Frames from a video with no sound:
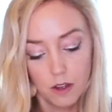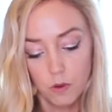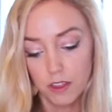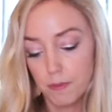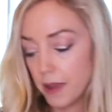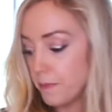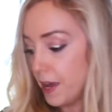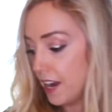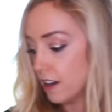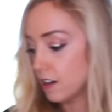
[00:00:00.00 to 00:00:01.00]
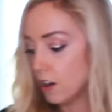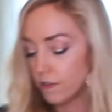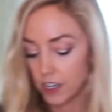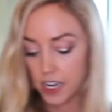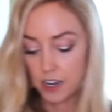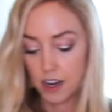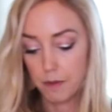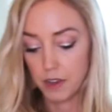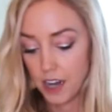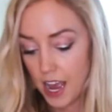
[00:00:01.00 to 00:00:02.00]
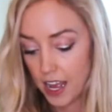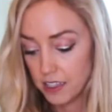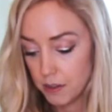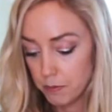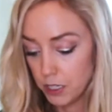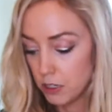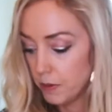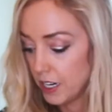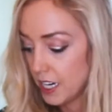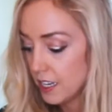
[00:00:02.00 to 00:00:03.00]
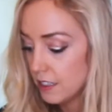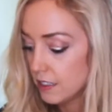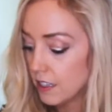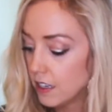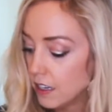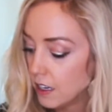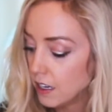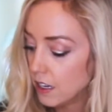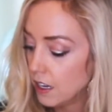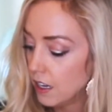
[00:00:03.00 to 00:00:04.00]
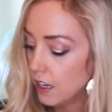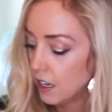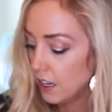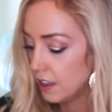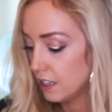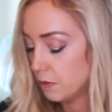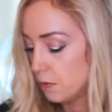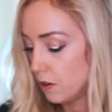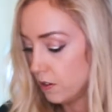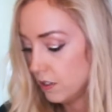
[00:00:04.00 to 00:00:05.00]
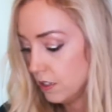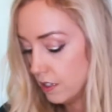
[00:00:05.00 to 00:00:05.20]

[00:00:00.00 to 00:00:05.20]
With my pear over here, I'm gonna add some blueberries in this bowl.